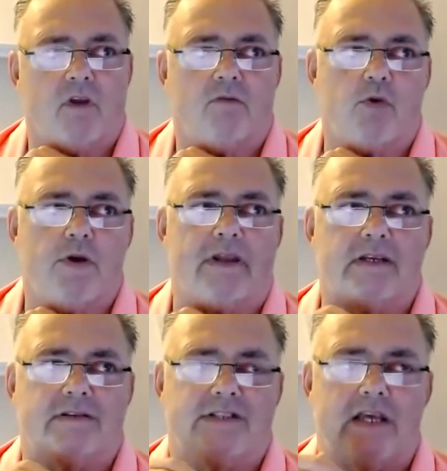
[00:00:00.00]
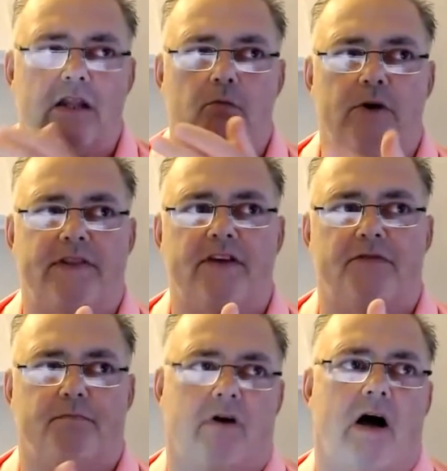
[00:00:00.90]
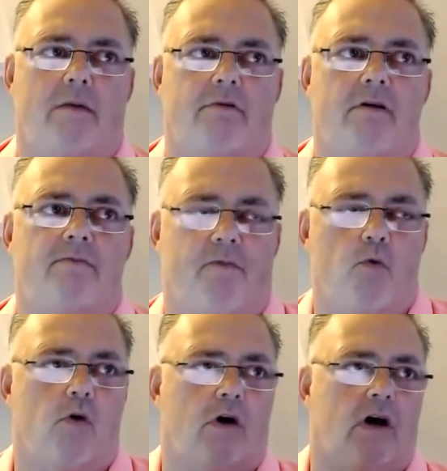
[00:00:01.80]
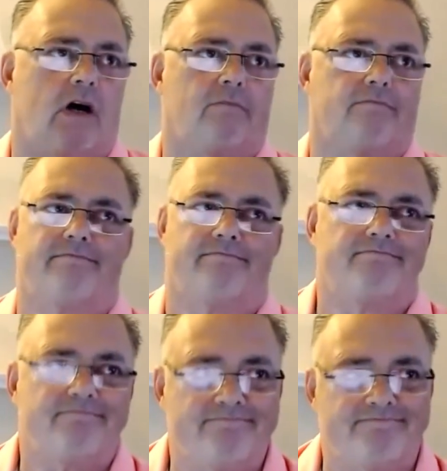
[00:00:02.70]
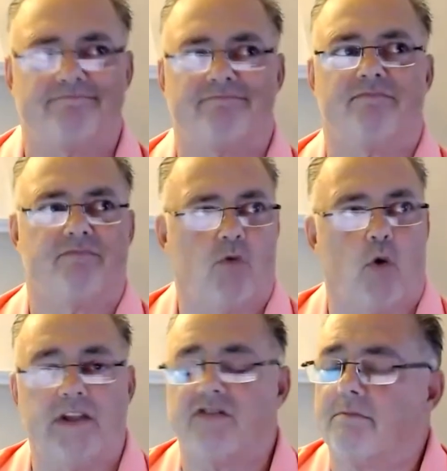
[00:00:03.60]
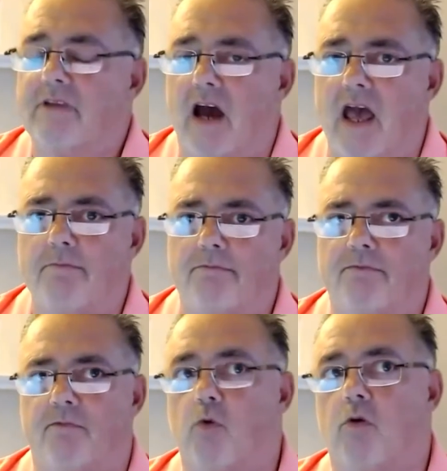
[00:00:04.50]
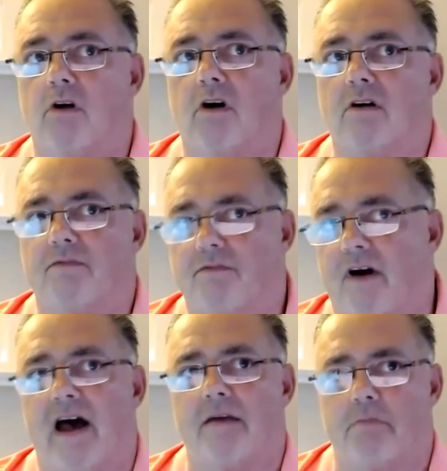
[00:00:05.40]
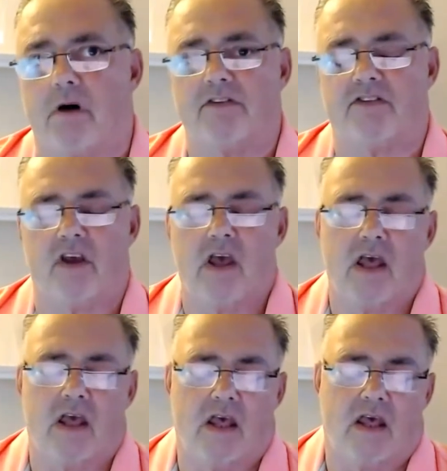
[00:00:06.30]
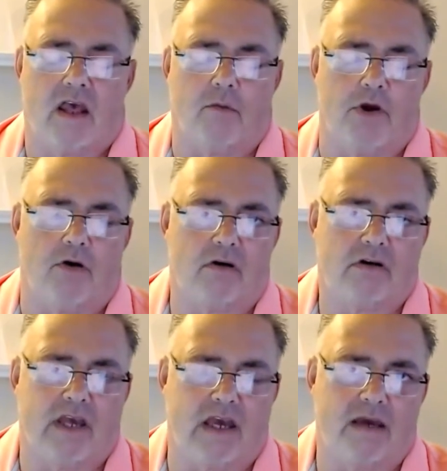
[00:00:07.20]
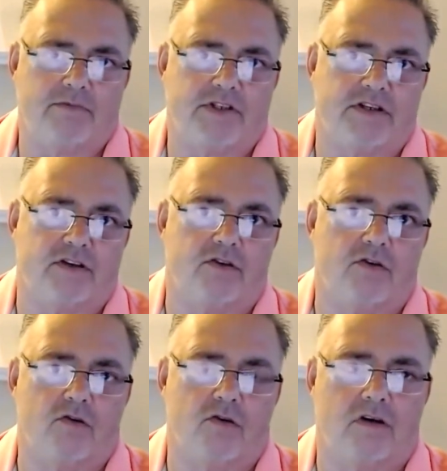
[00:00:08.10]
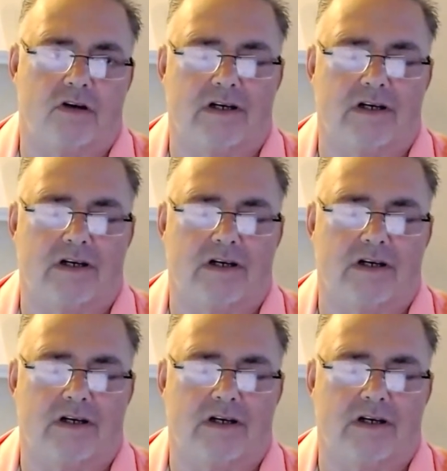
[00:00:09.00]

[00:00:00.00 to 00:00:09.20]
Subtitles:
We've been dealing with this problem for quite some time, 4 or 5 months, and we all came to